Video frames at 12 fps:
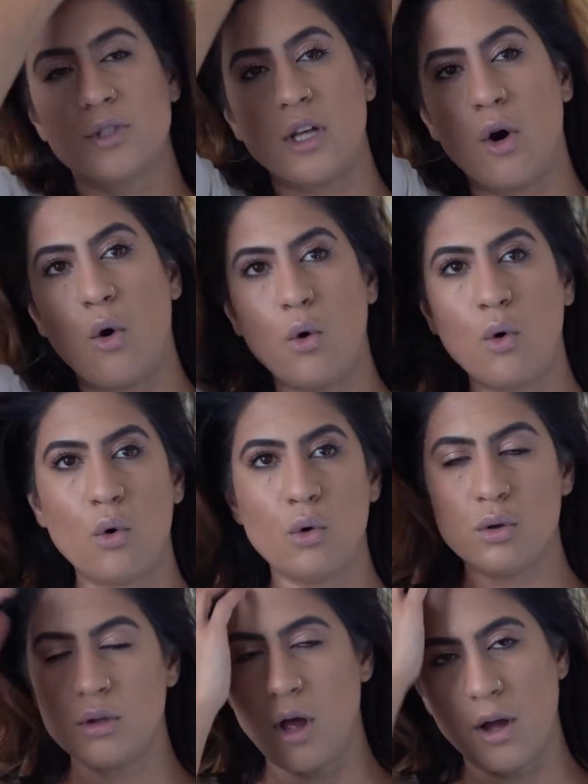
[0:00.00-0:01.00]
a
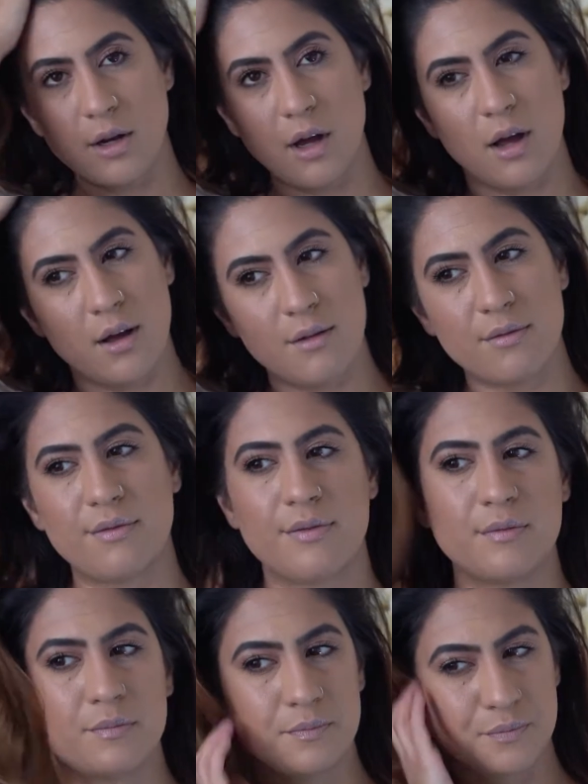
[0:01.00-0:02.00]
whole lot of
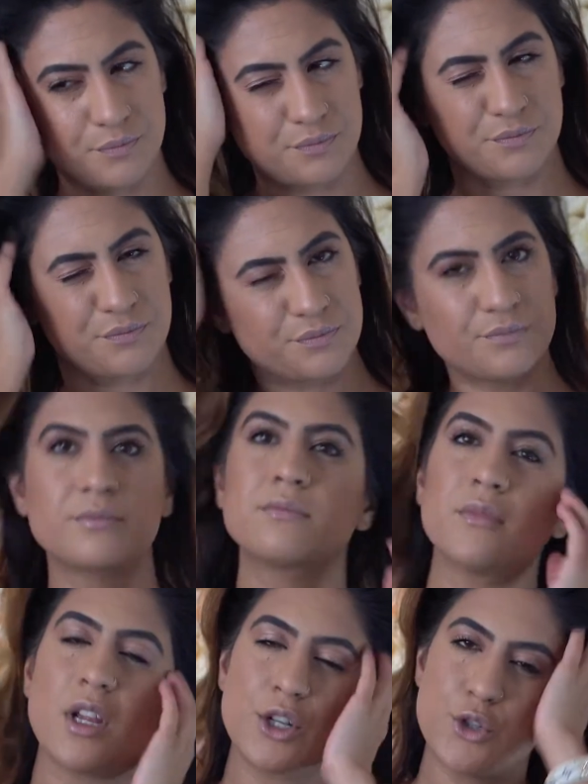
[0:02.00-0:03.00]

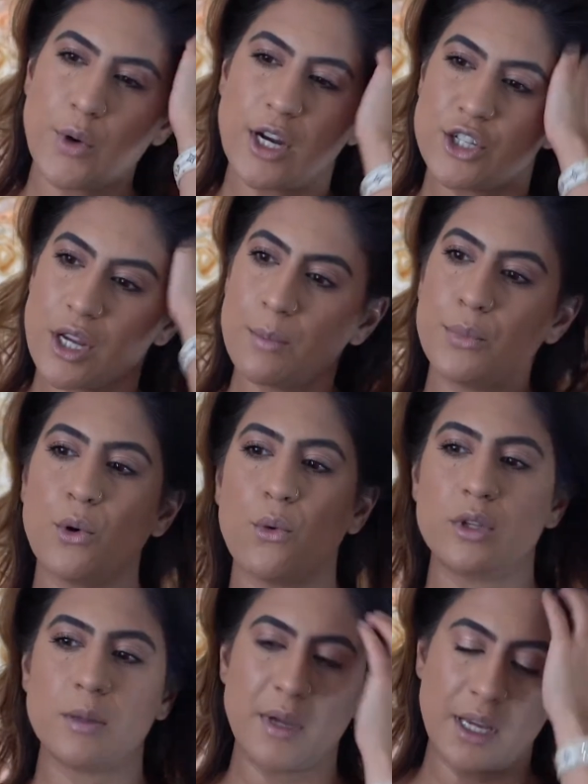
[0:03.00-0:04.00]
dry shampoo,
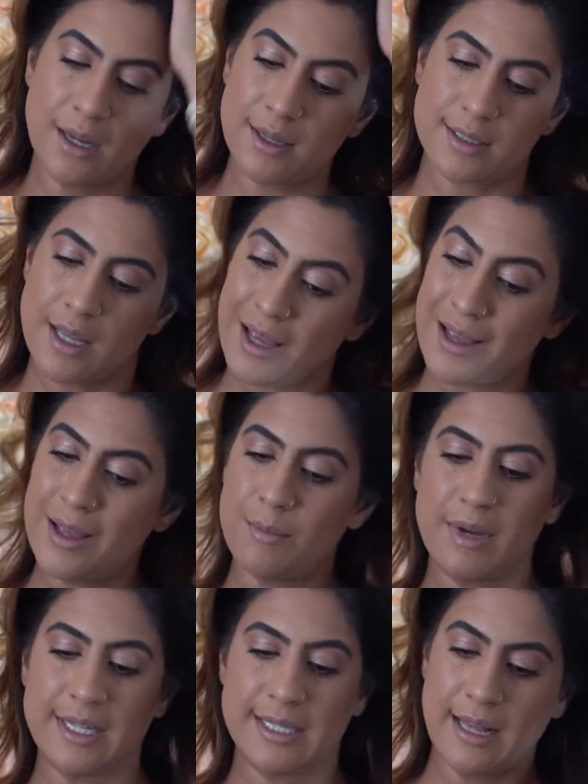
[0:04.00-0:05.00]
only because
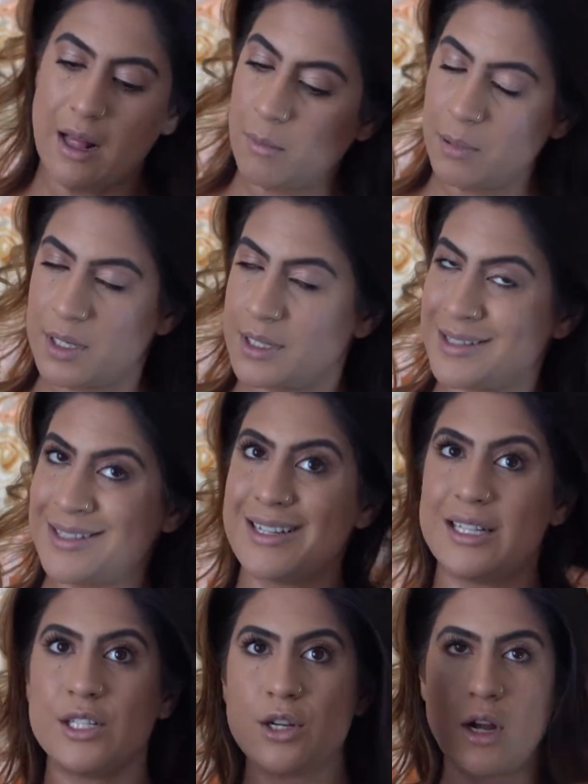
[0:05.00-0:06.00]
my scalp
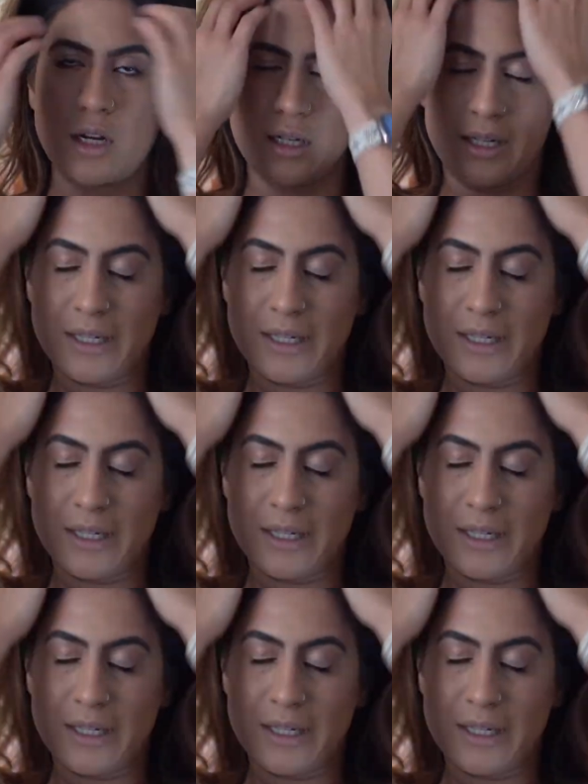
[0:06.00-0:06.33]
does not